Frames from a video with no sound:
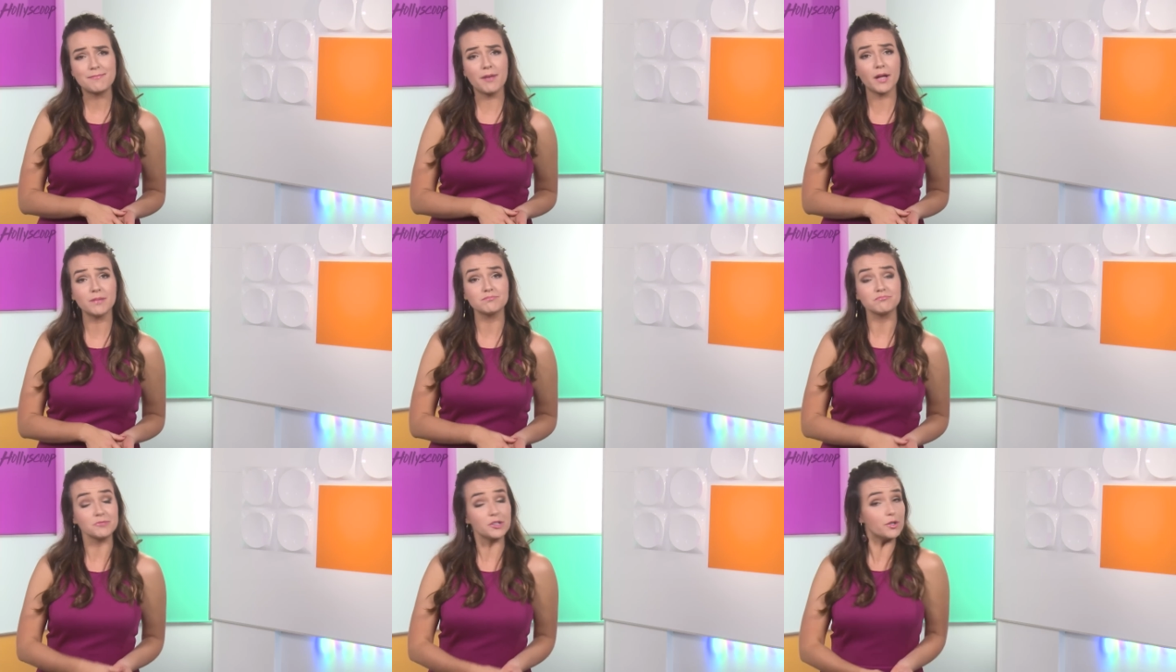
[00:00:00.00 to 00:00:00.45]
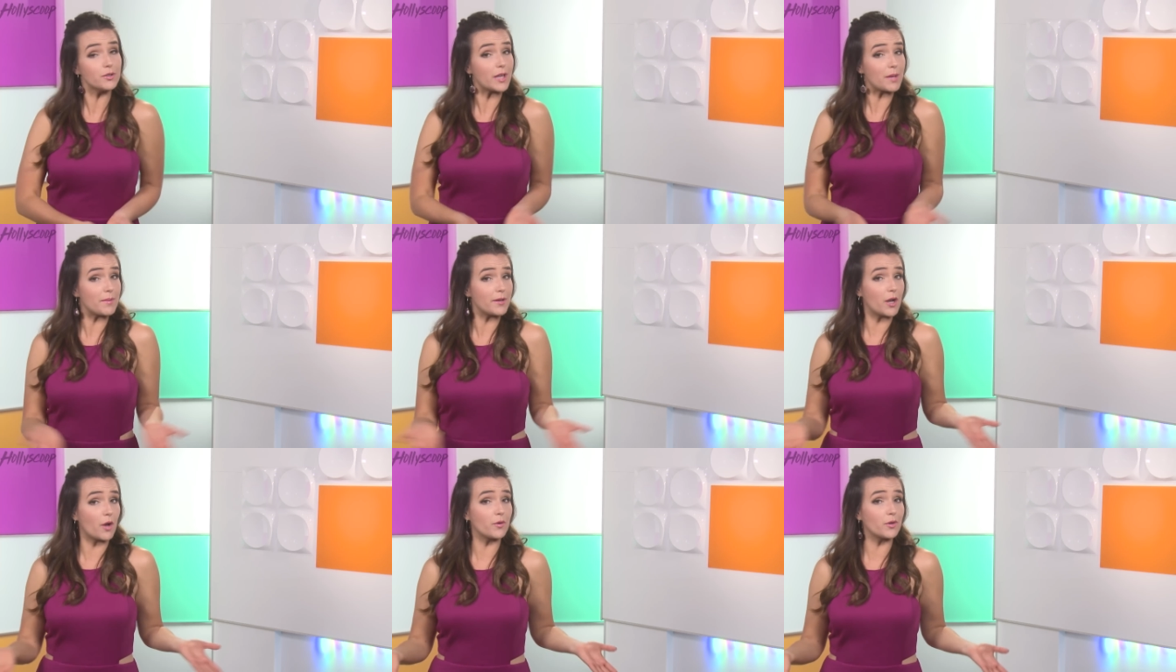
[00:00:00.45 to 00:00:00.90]
But you
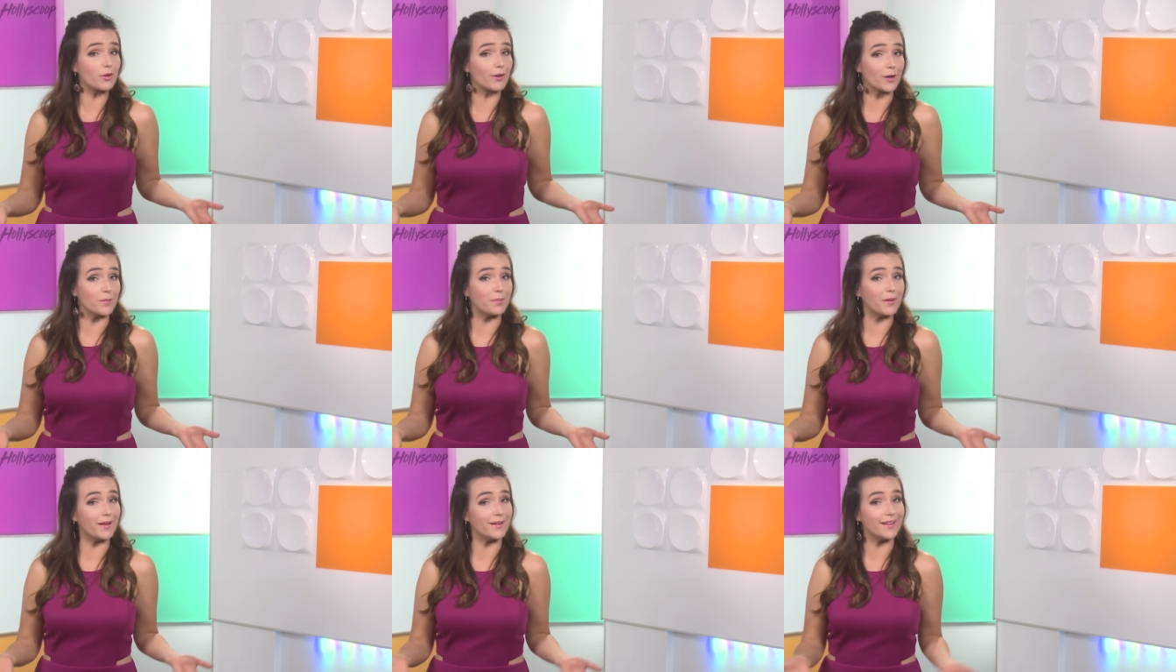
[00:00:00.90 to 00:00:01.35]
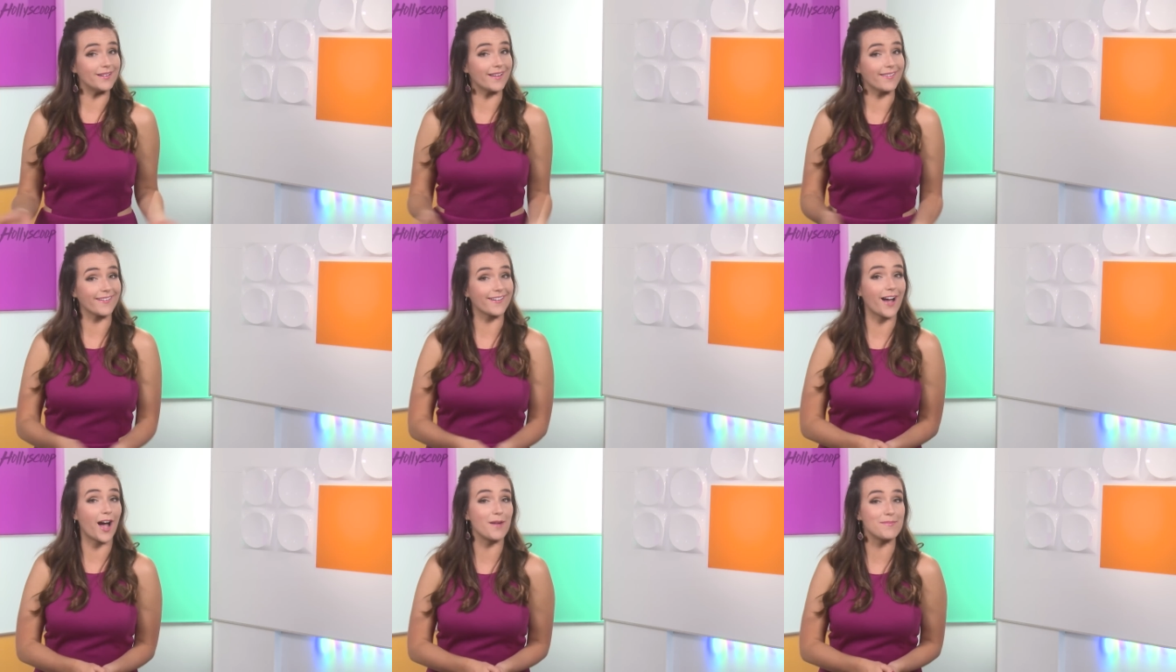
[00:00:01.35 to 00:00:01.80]
let me know your opinion
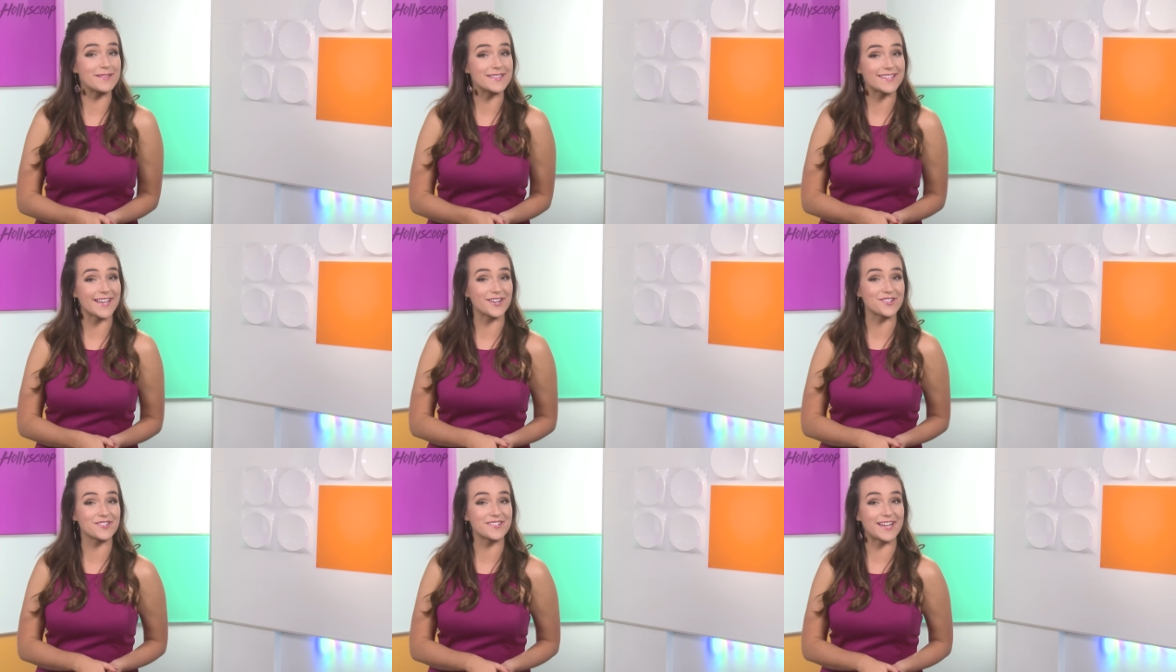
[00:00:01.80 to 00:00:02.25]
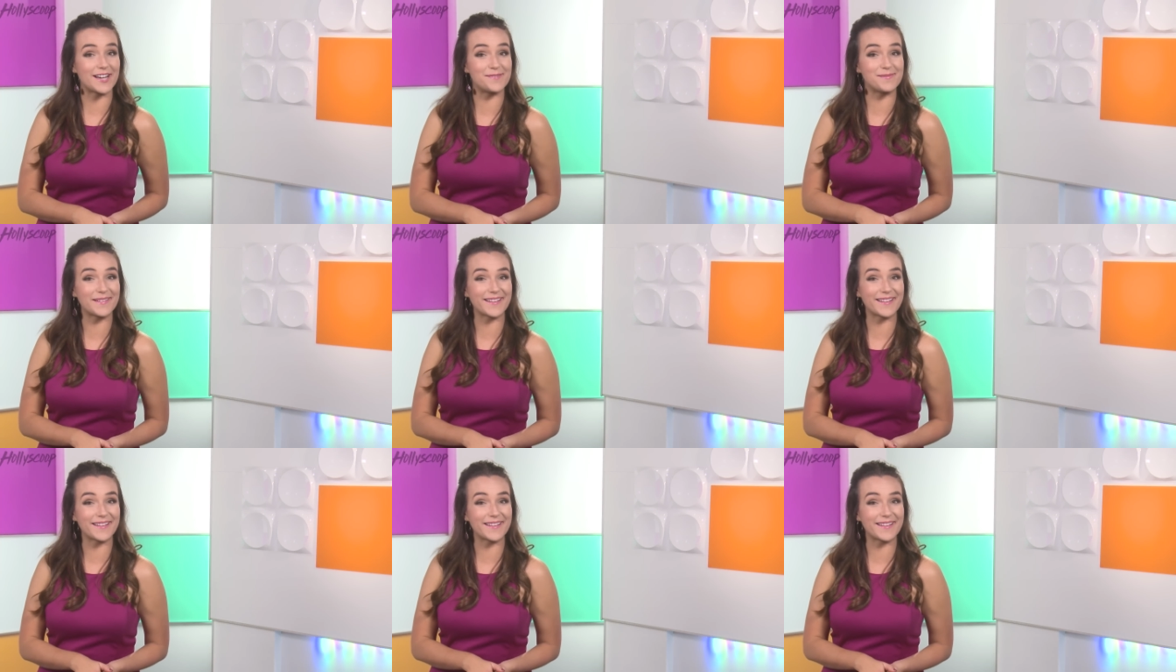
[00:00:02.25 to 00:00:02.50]
in the comment section down